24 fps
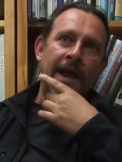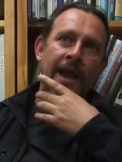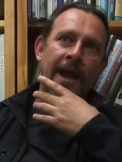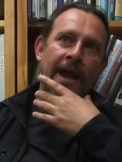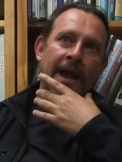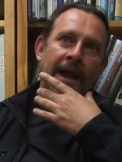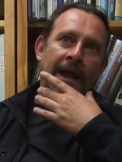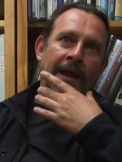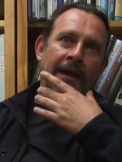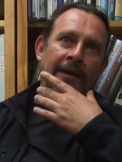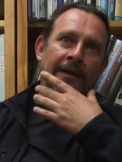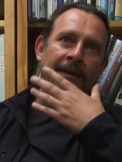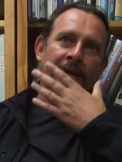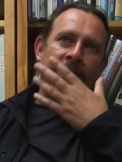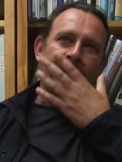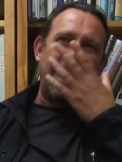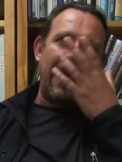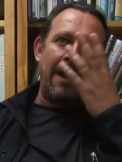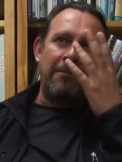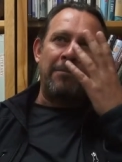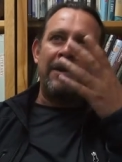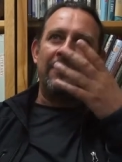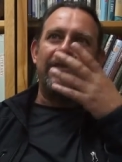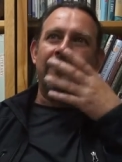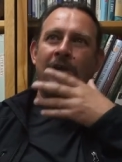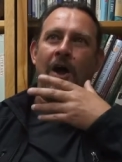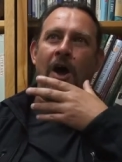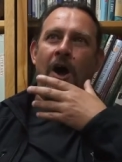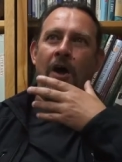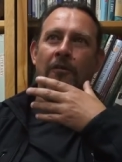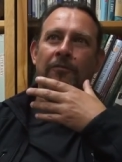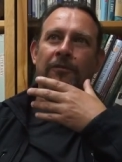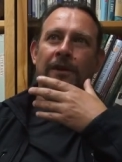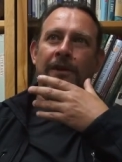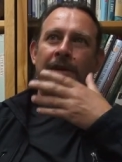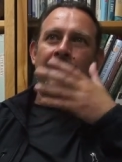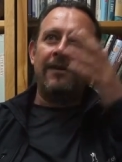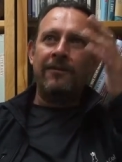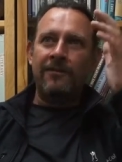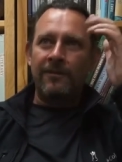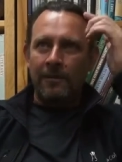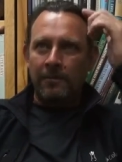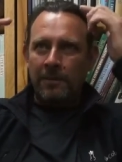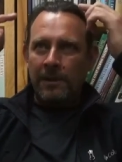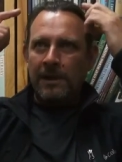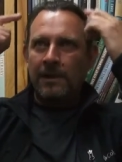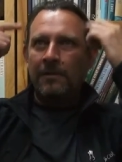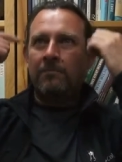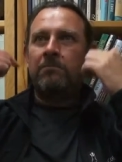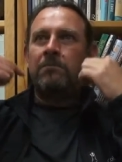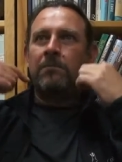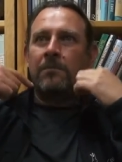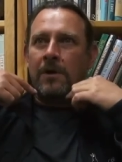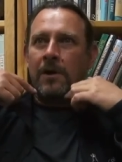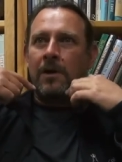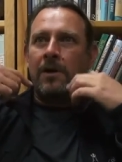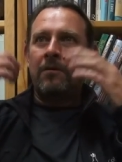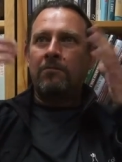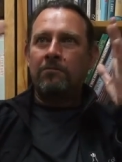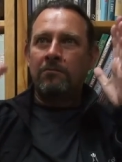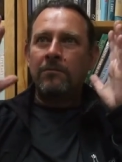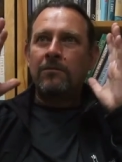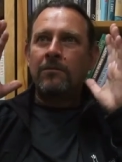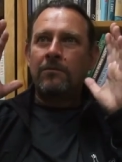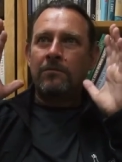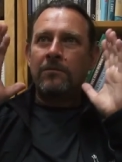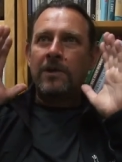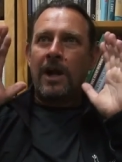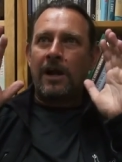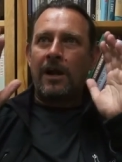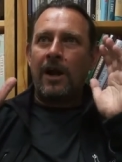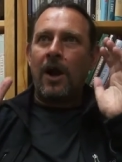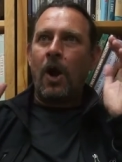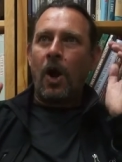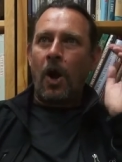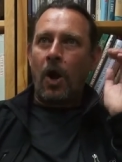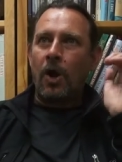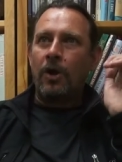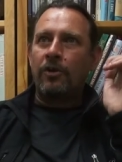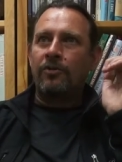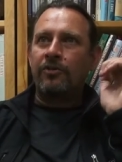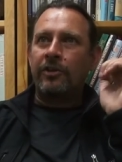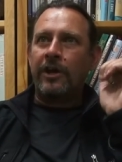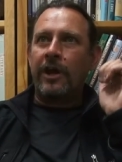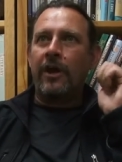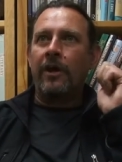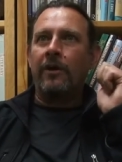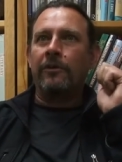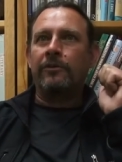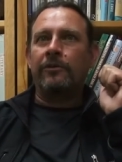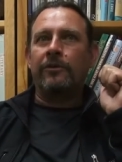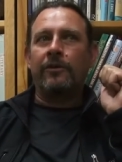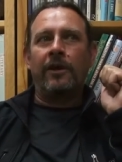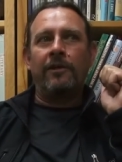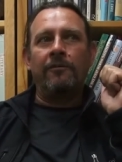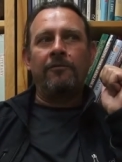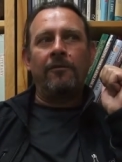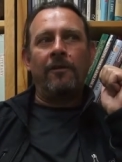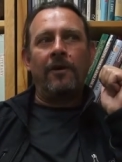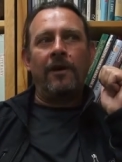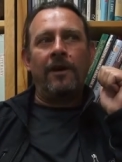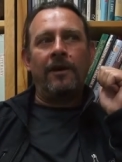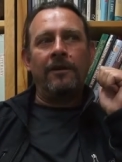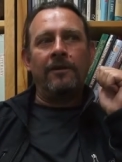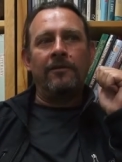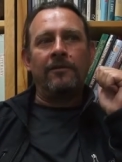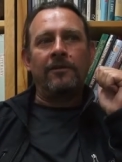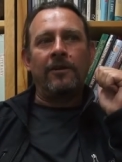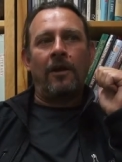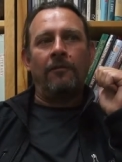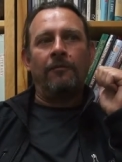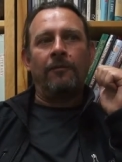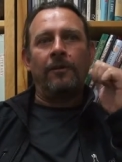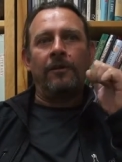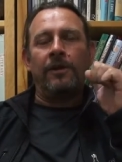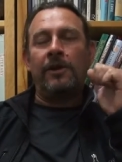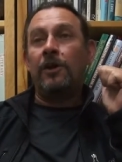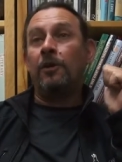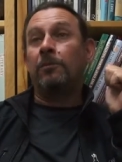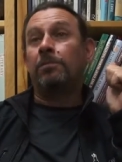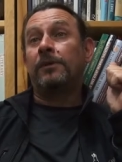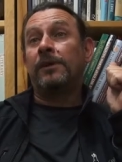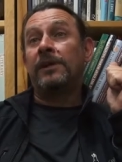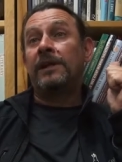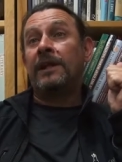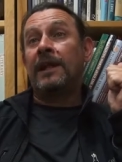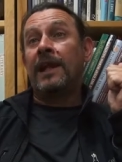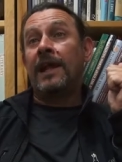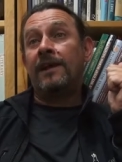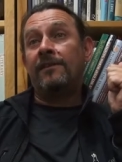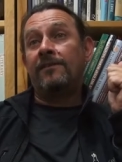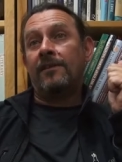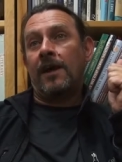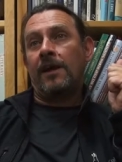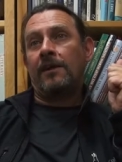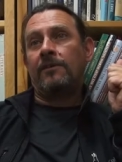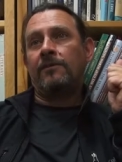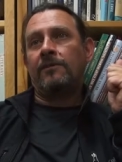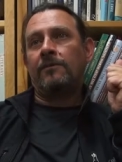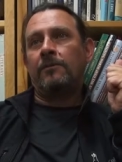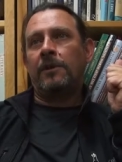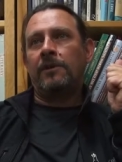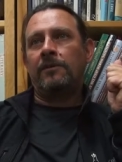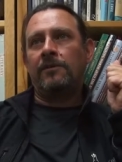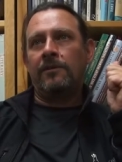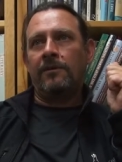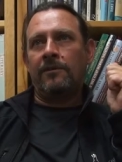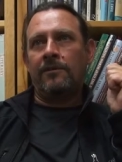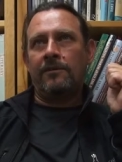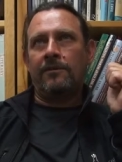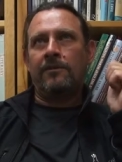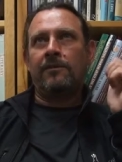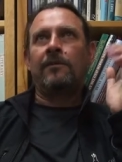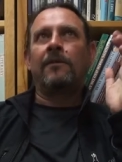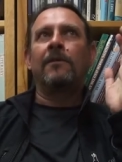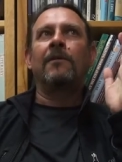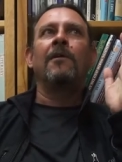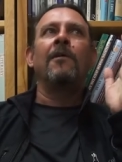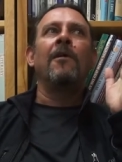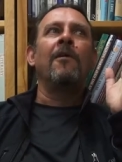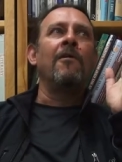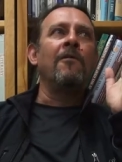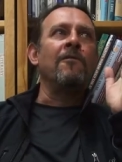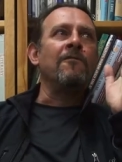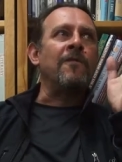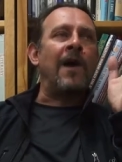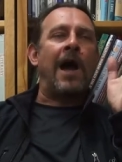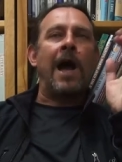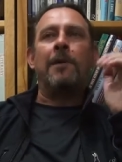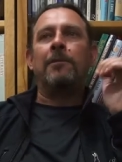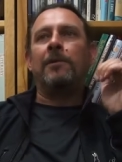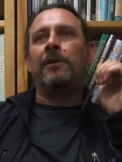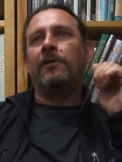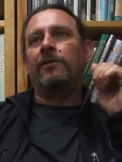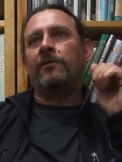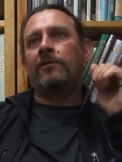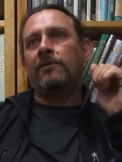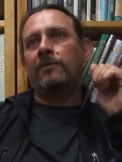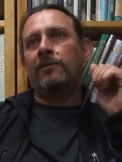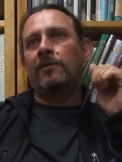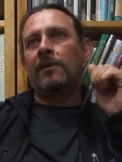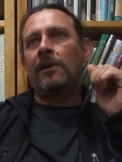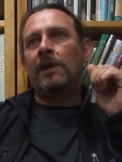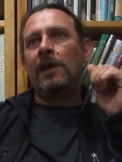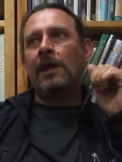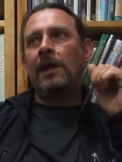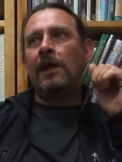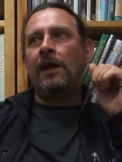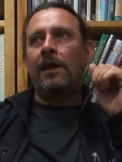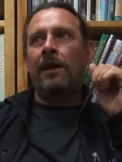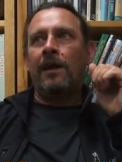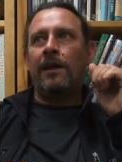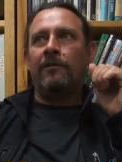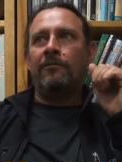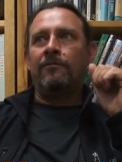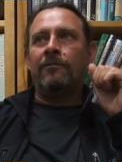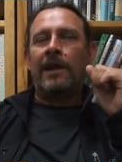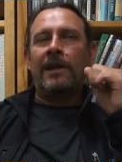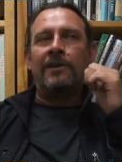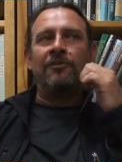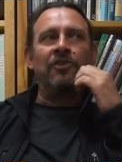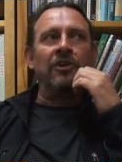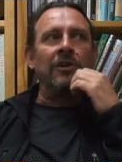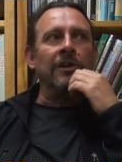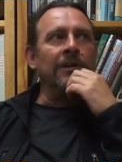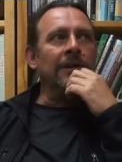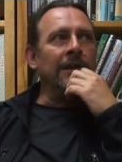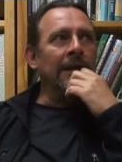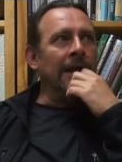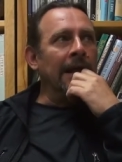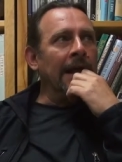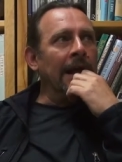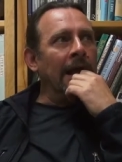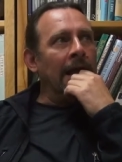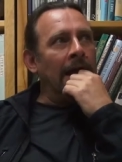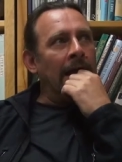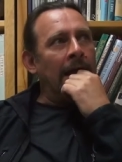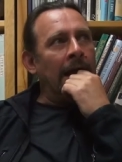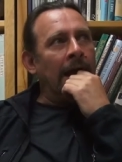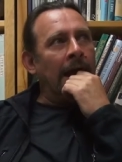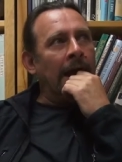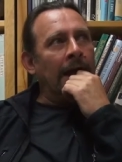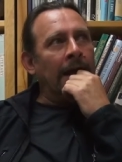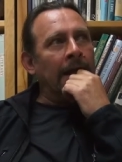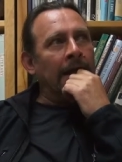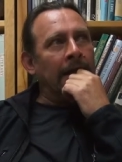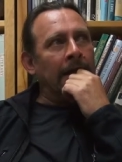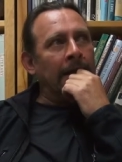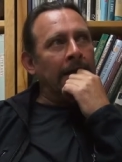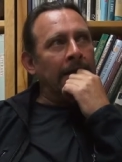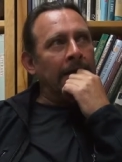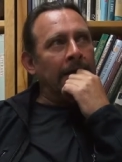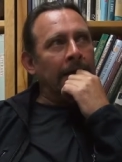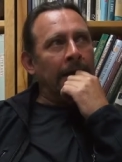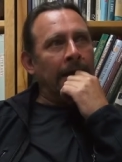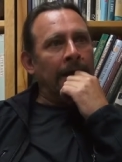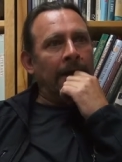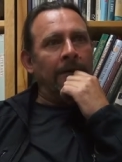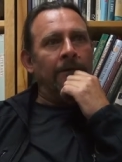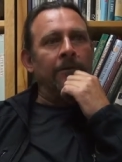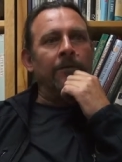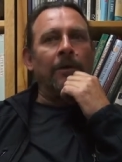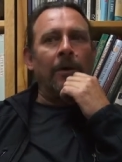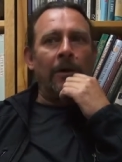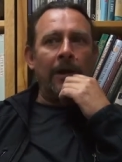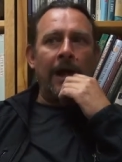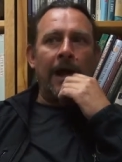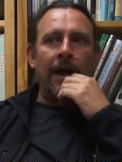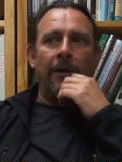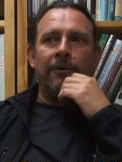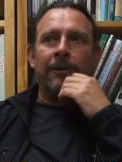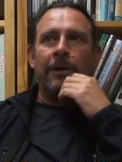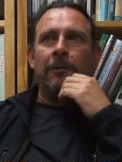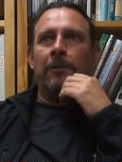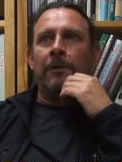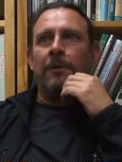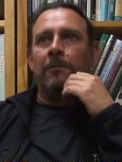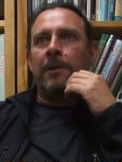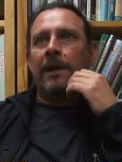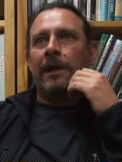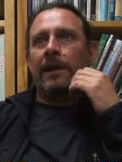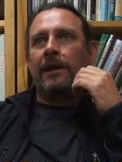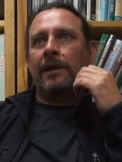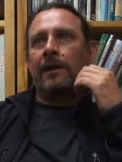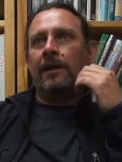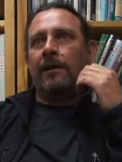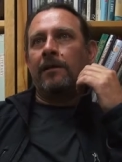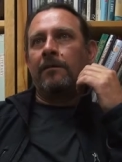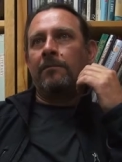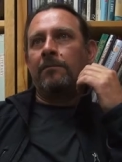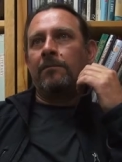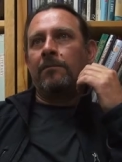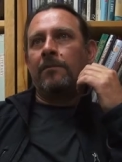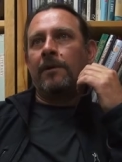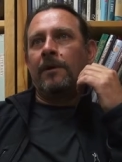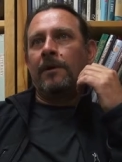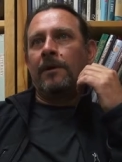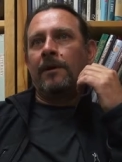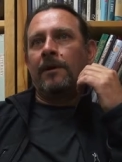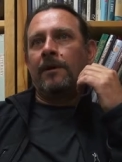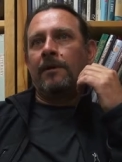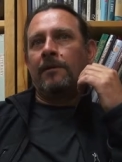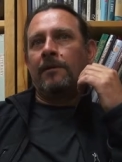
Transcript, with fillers: and it can't be soft. It needs to be a, um, kind of hard shell. So I've, i discovered neoprene latex, which is okay. fabulous wow. invention. And uh, so yeah, I was able to make a, a,